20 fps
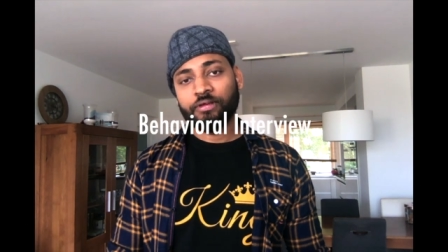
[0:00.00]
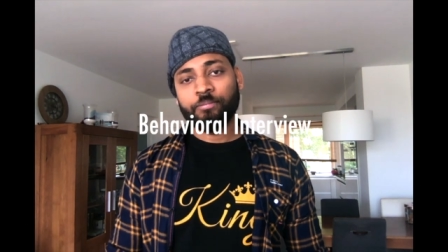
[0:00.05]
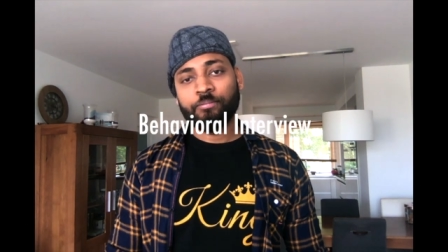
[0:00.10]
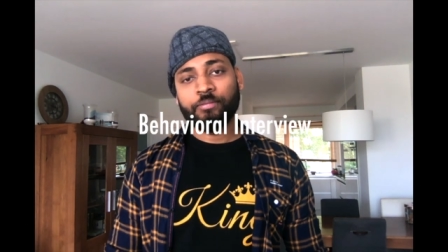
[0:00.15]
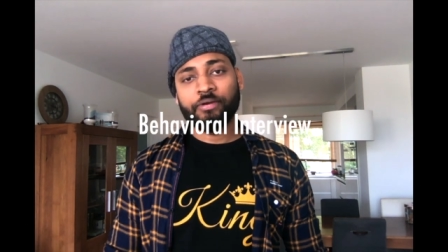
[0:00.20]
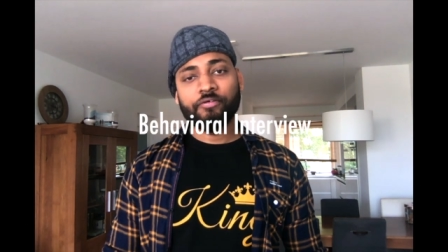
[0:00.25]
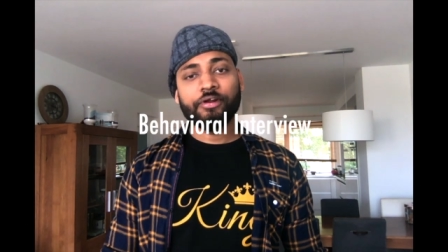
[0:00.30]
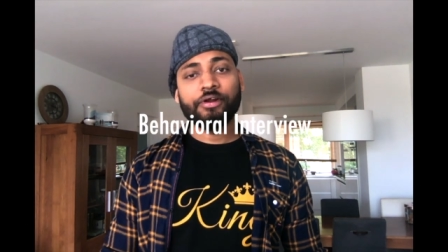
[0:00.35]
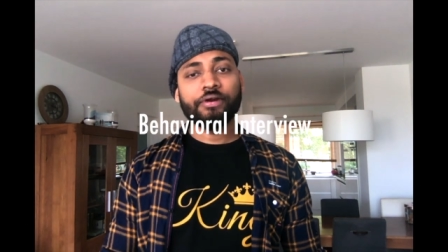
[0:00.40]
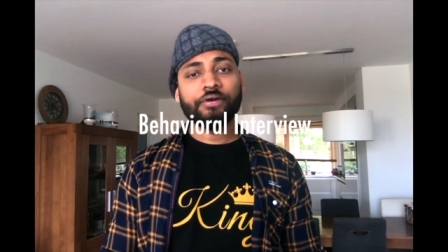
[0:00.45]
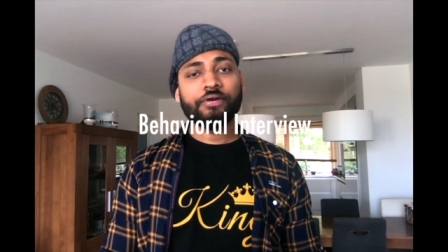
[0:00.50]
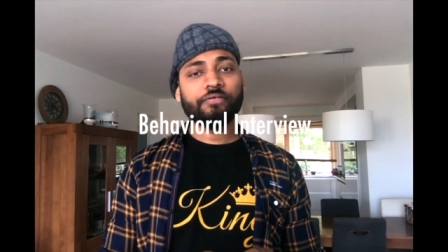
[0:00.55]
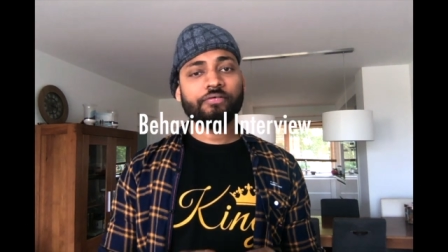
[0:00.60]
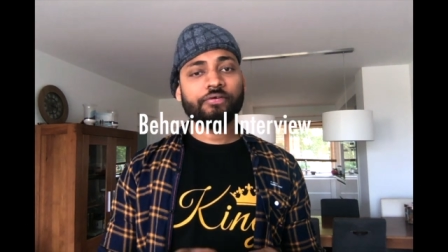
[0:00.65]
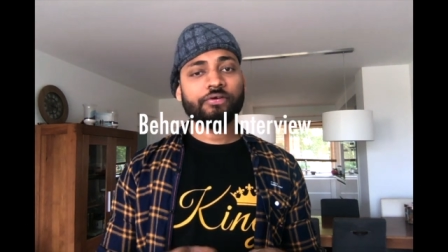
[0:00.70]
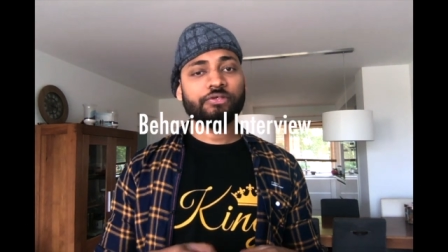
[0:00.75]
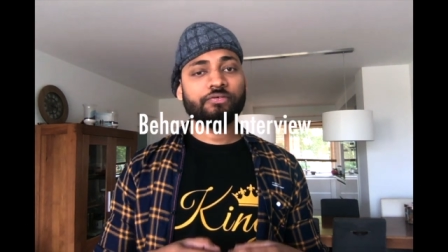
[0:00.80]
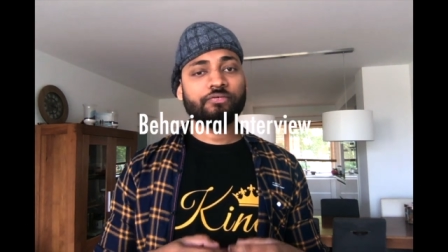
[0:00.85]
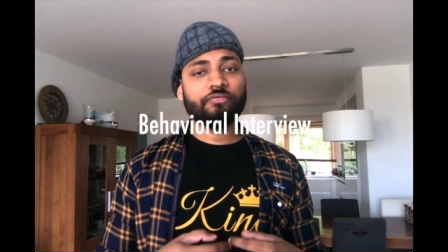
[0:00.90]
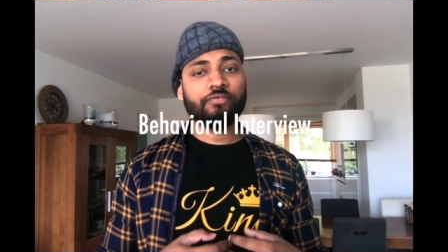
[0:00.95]
Behavior
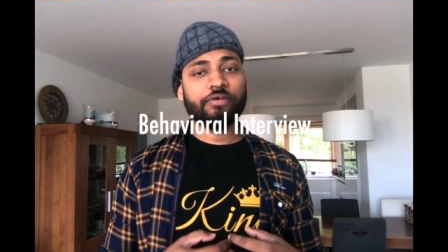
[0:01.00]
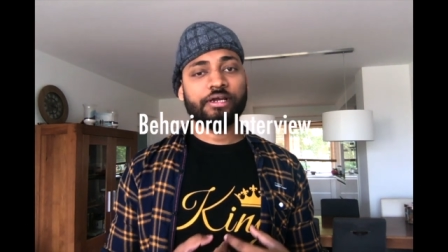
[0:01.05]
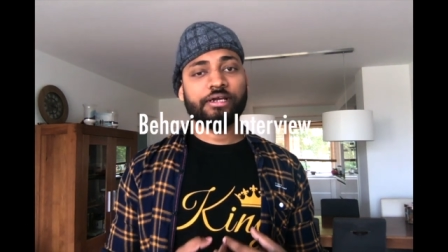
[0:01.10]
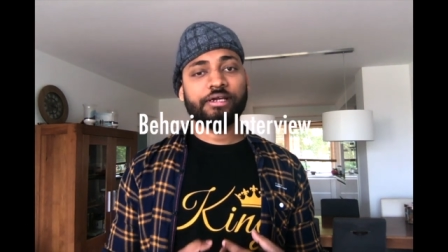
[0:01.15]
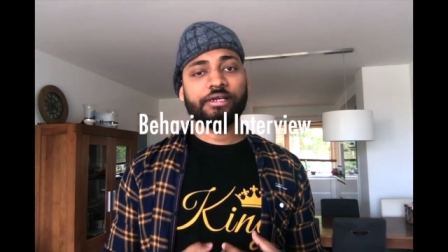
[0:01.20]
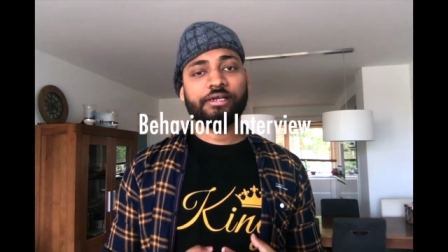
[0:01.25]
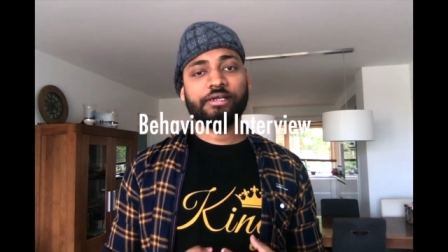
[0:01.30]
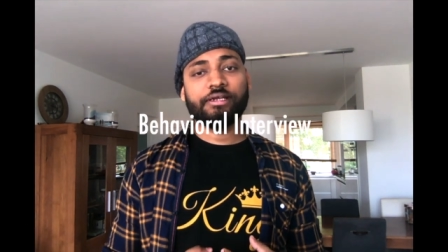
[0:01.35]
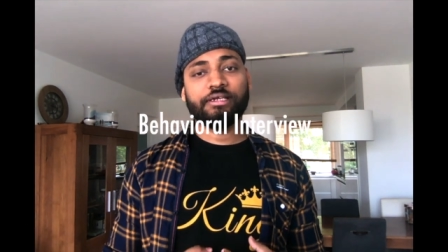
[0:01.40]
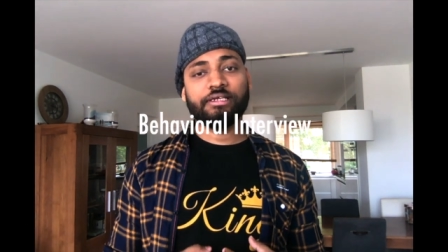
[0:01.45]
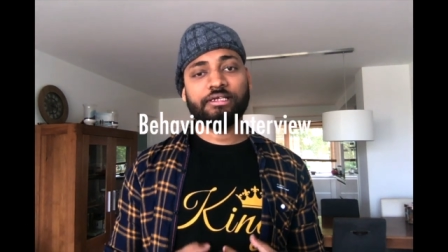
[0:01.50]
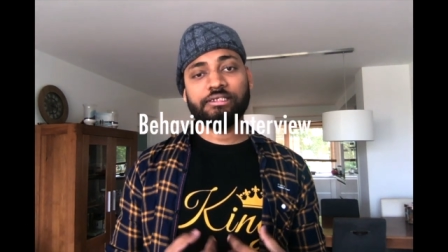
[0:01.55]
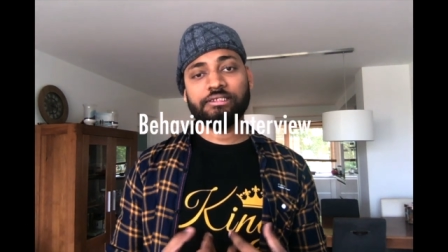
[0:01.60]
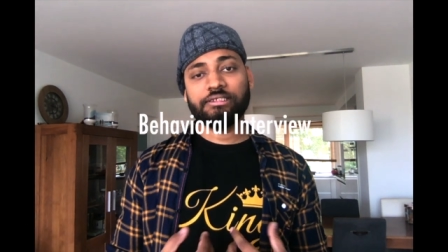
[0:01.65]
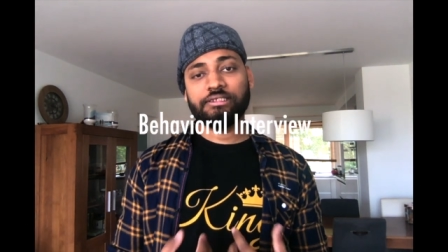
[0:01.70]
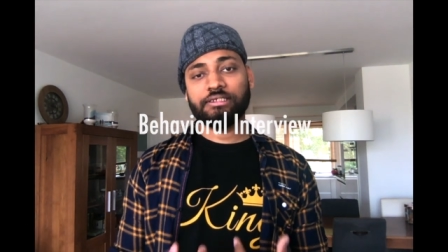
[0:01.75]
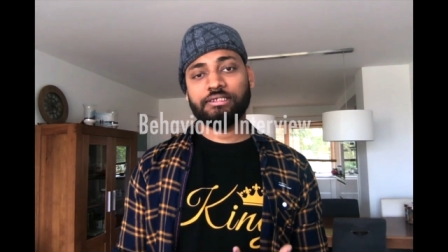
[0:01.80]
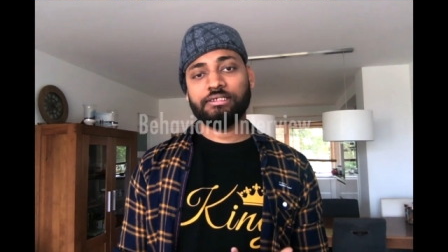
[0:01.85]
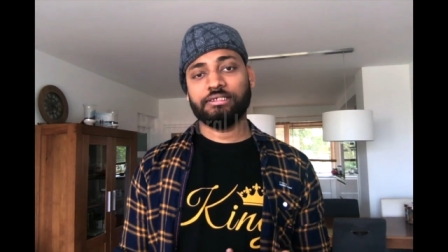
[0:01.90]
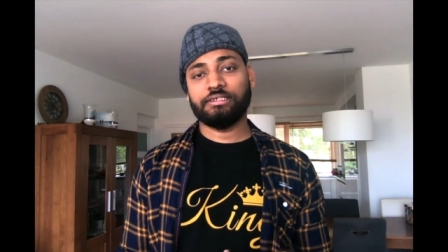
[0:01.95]
interview is very
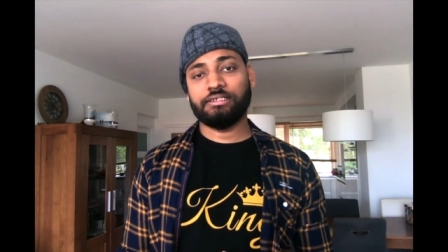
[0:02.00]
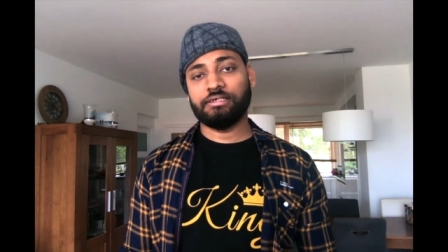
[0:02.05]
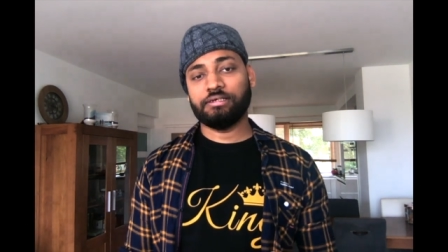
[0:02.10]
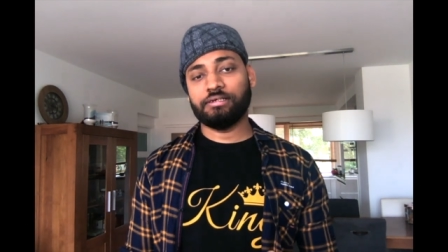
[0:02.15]
easy